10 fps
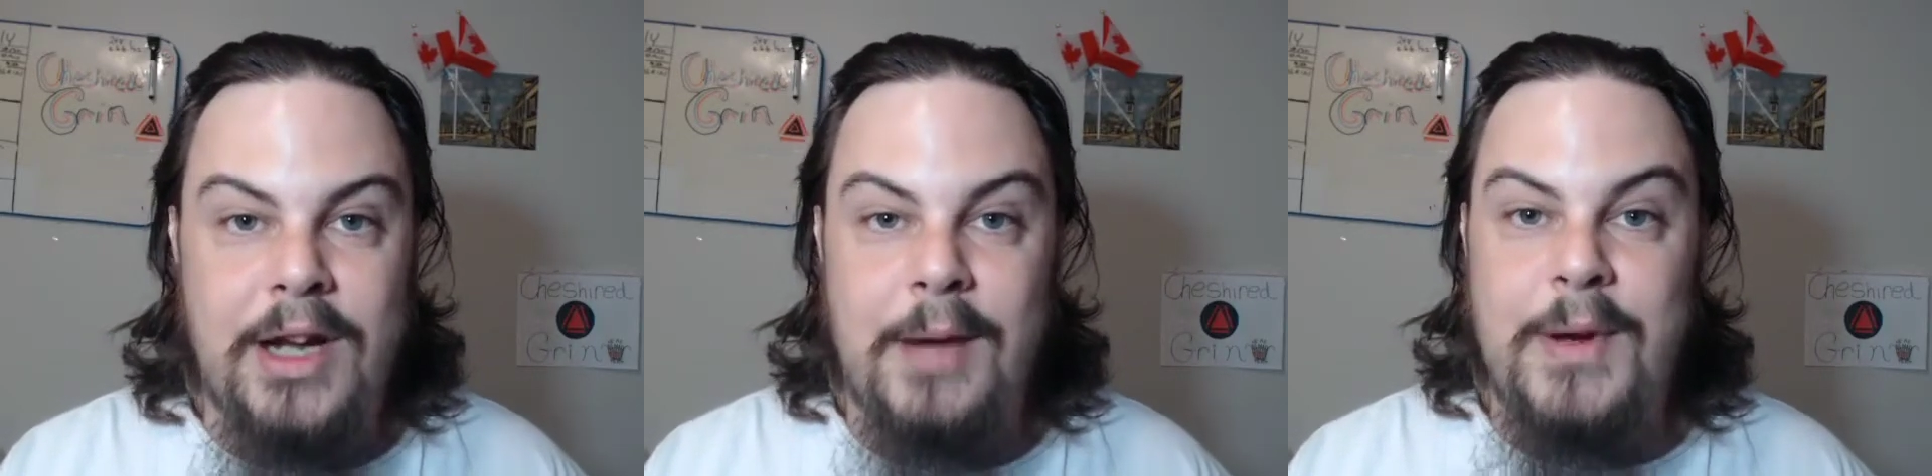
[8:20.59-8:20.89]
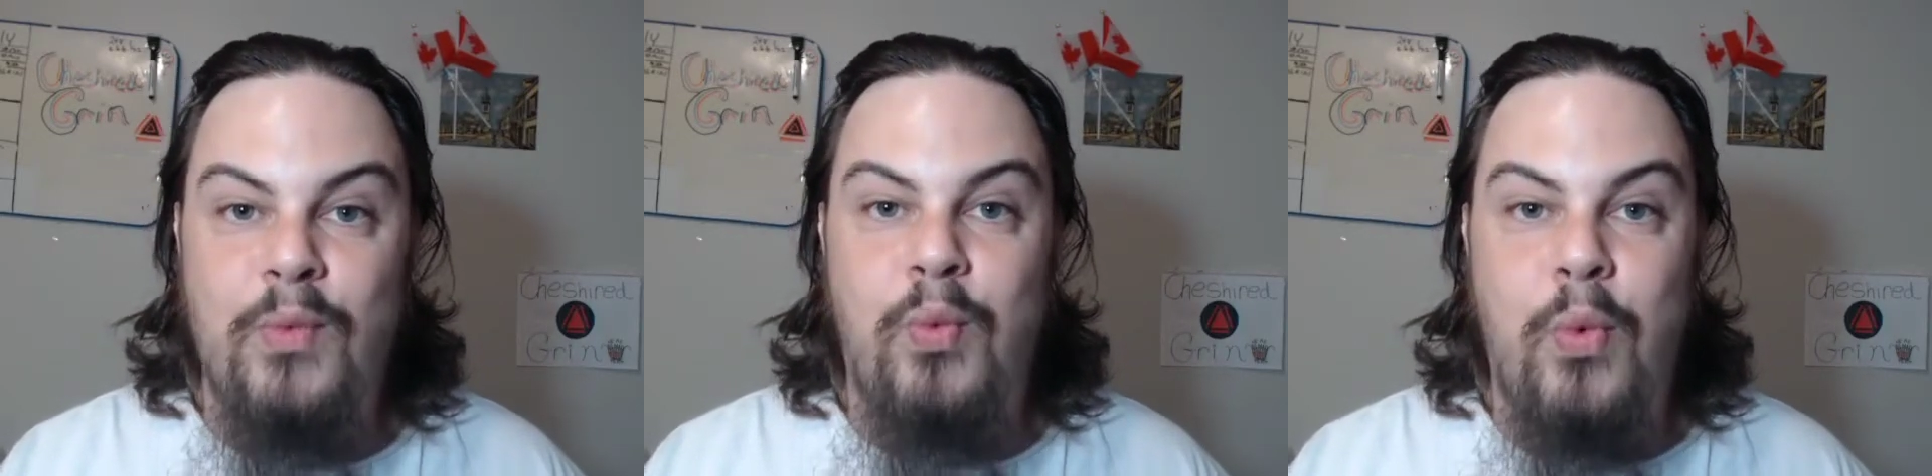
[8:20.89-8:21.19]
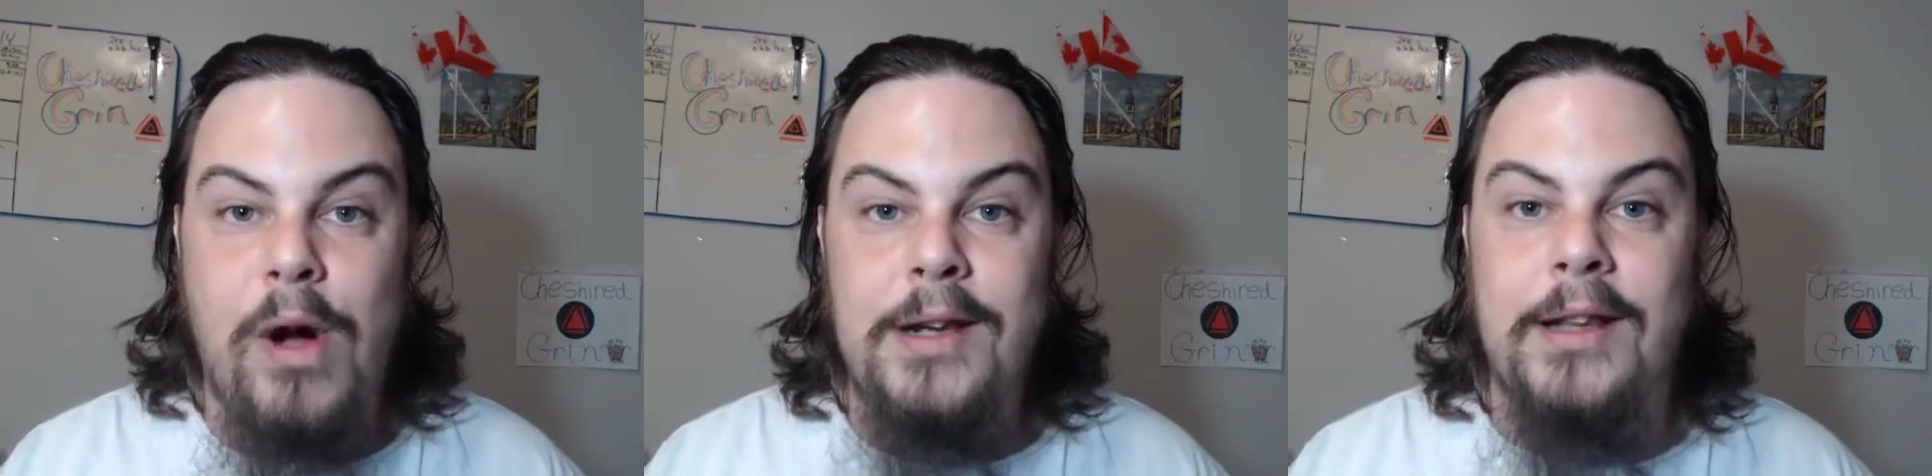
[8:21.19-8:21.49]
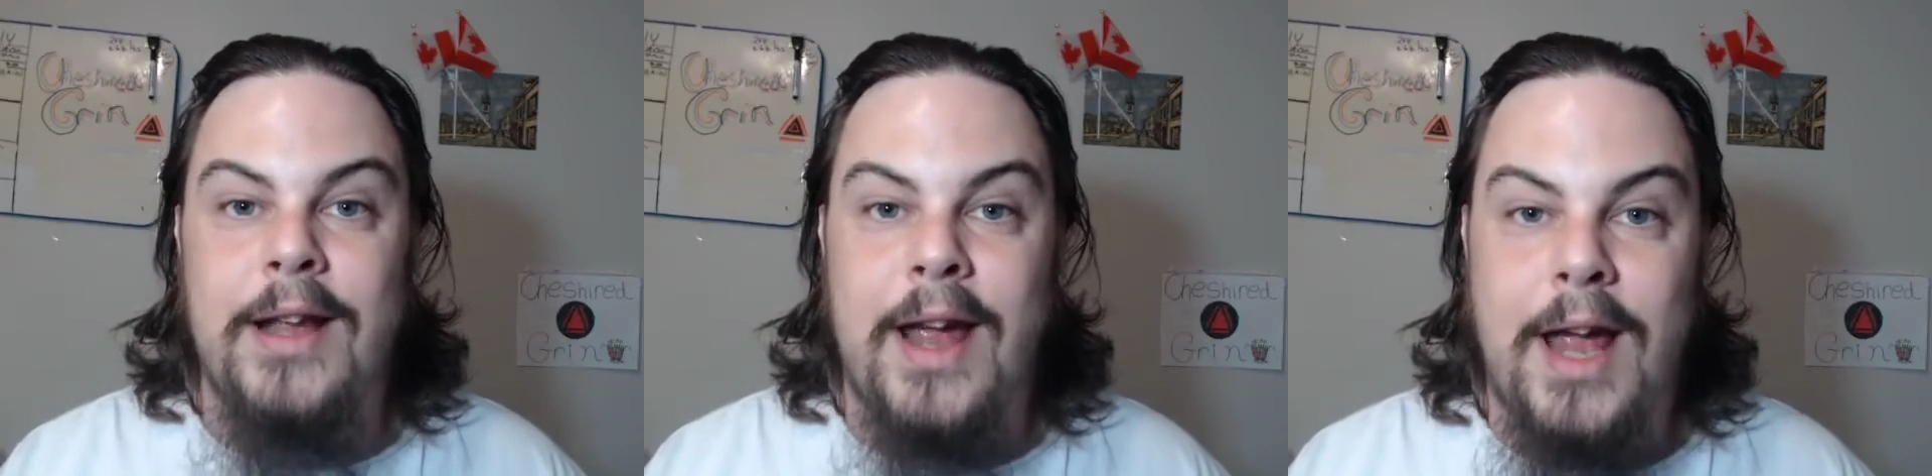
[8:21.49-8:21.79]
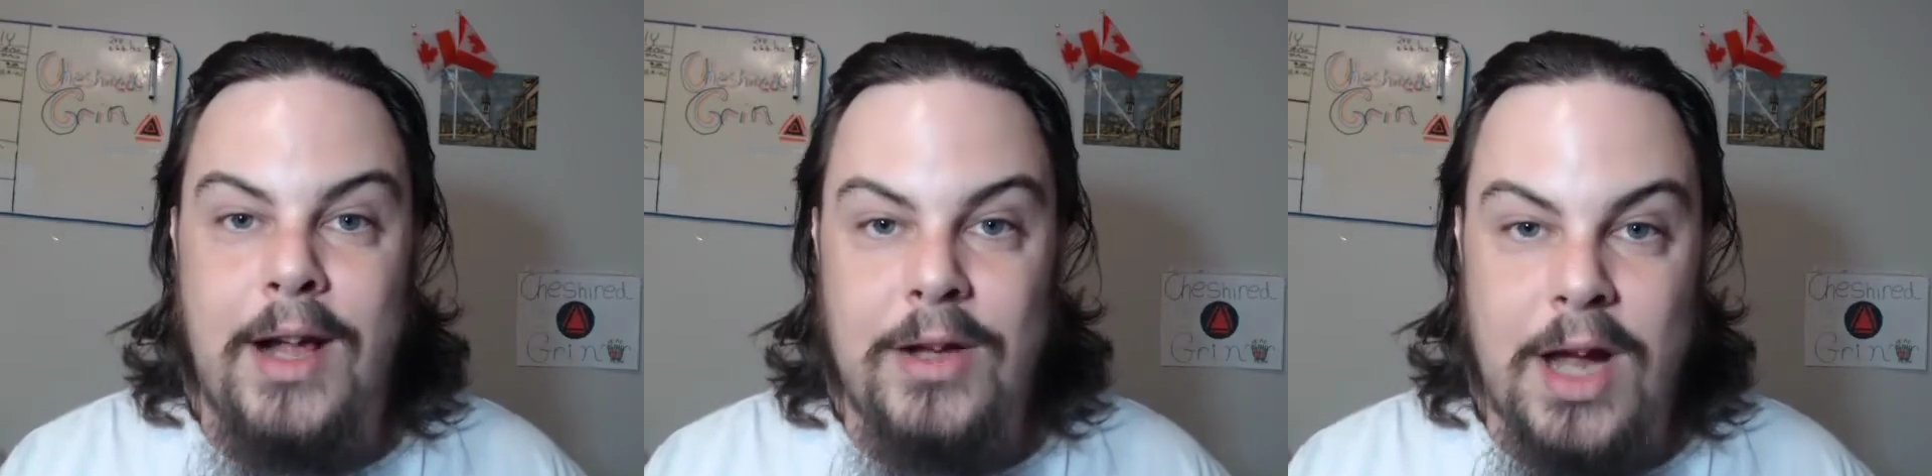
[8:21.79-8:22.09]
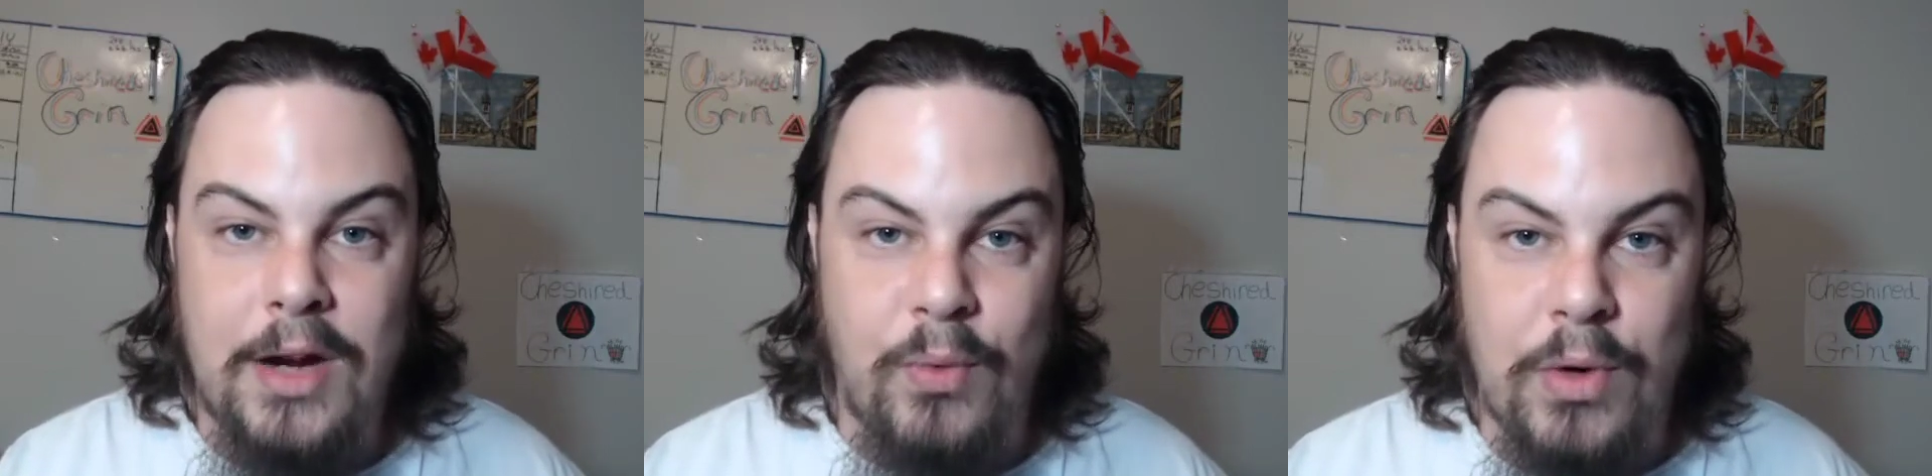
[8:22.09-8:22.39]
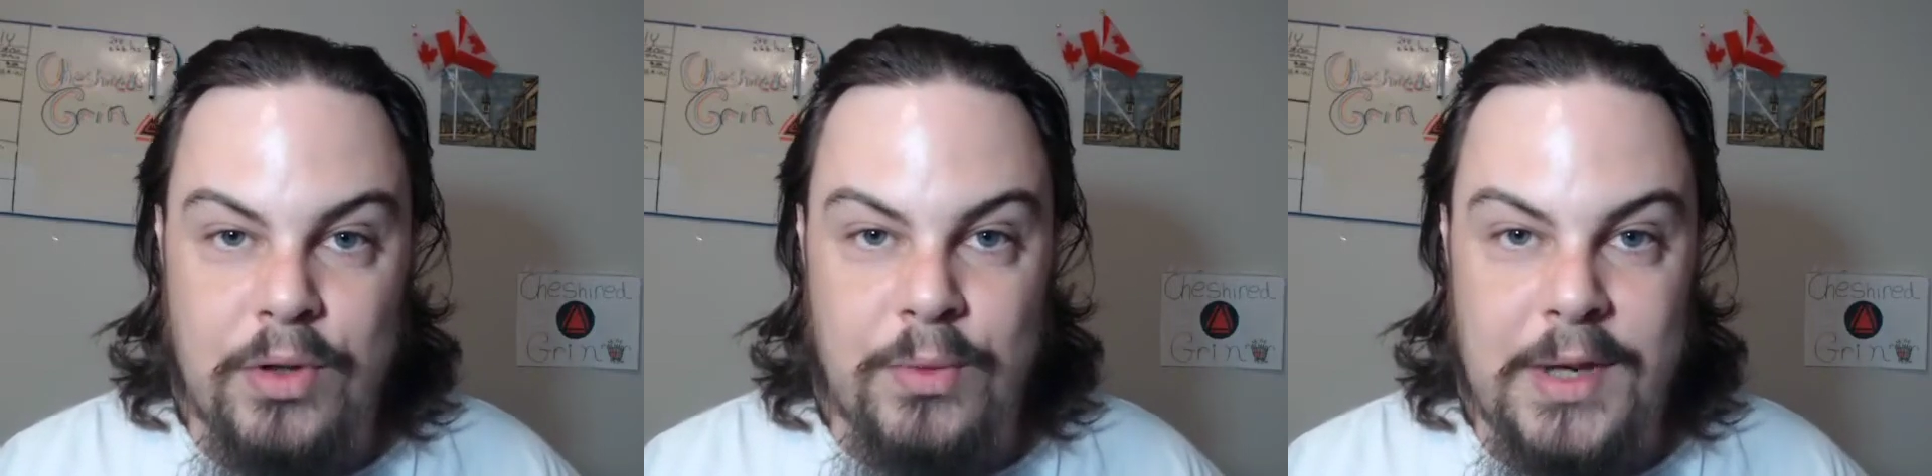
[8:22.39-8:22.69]
I mean, what in the hell kind of
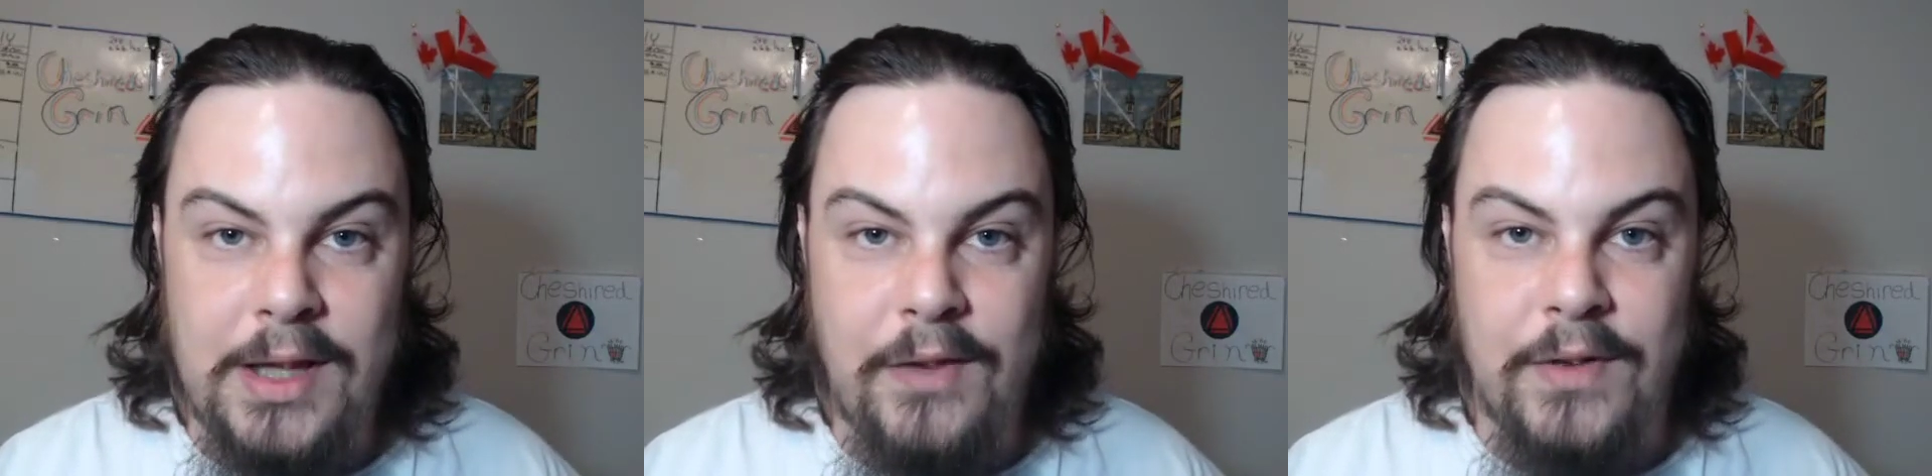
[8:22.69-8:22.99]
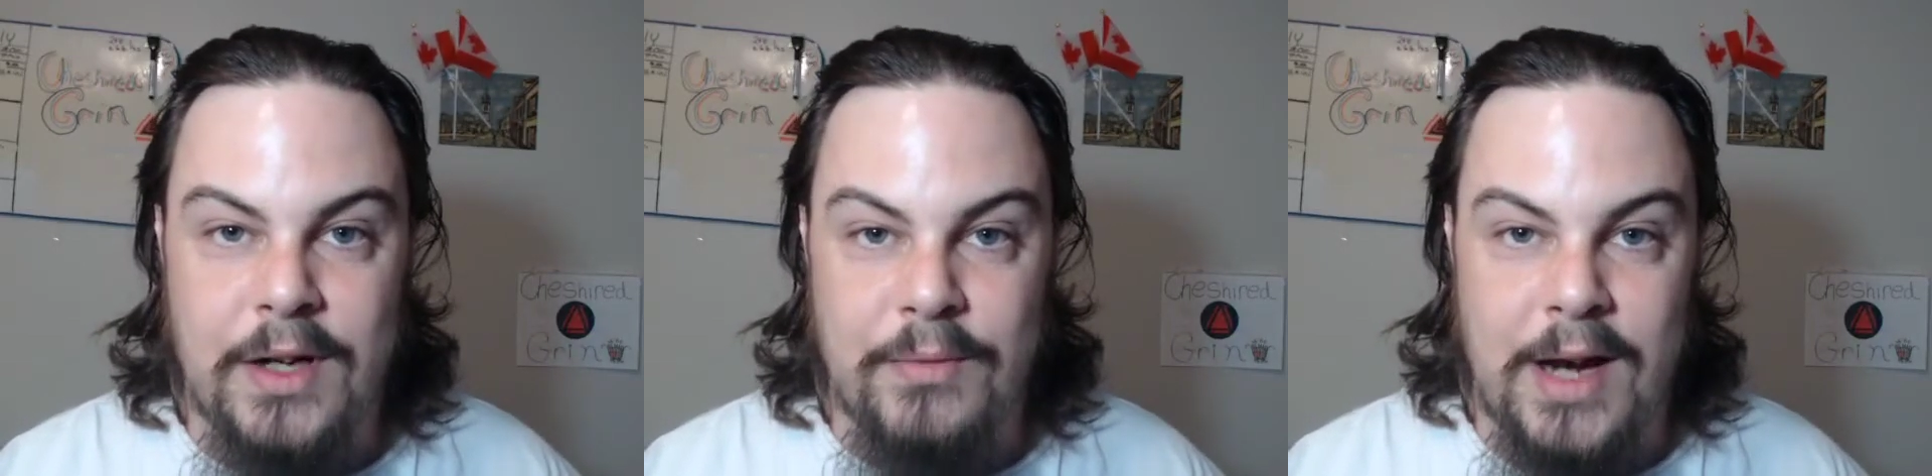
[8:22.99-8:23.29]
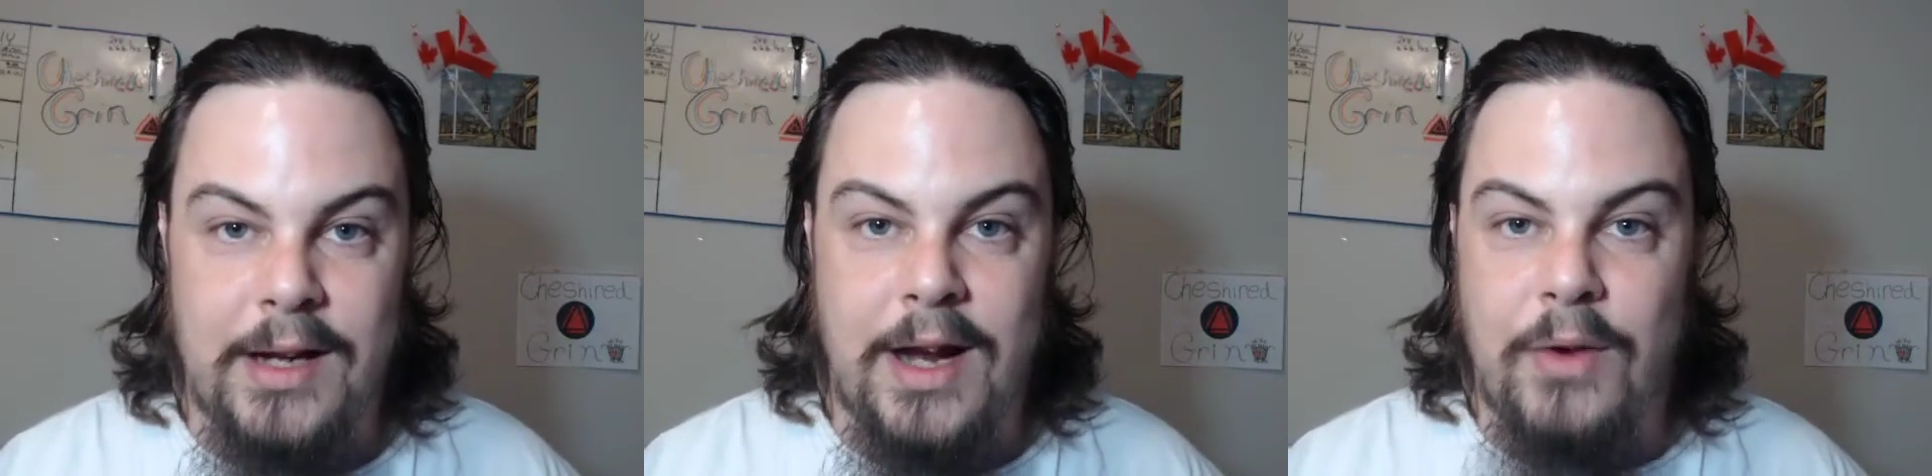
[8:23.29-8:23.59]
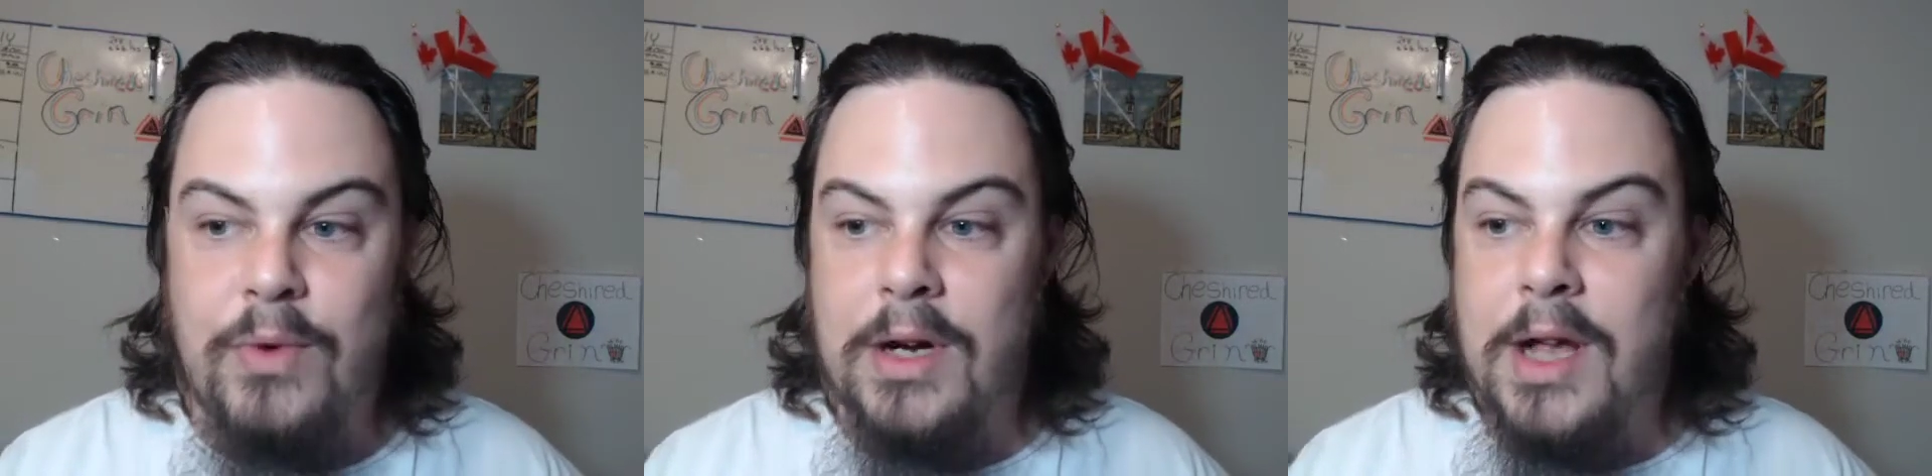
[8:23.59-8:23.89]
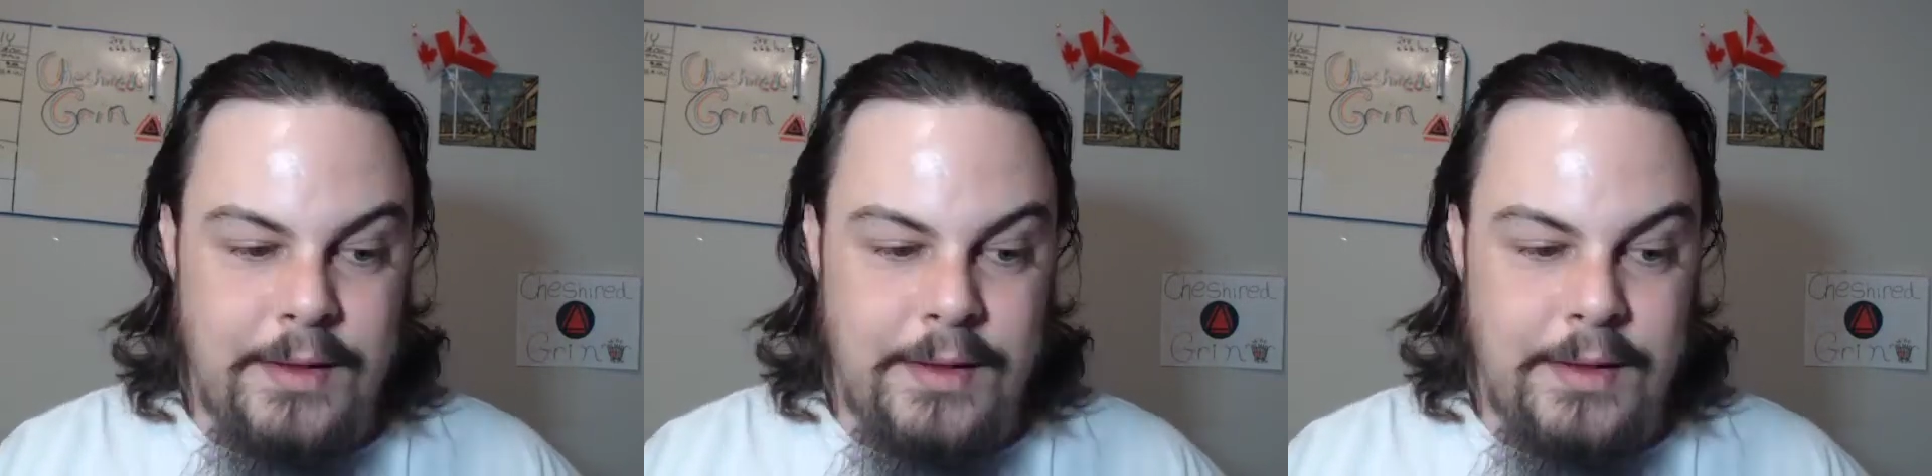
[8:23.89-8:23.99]
world are we living in right now, where